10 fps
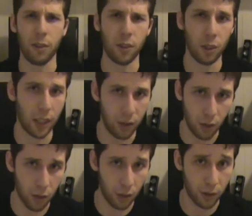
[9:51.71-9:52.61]
if you look at New
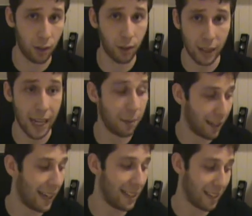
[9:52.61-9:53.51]
York, they're damn
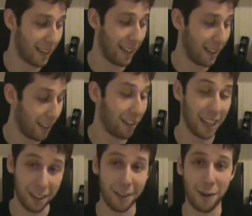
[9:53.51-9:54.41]
intense, and they'll
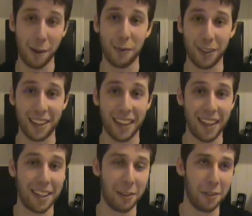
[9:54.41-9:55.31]
let you know if they
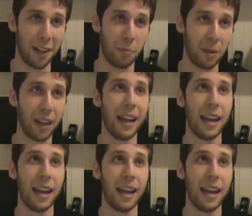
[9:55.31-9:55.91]
like you or not. But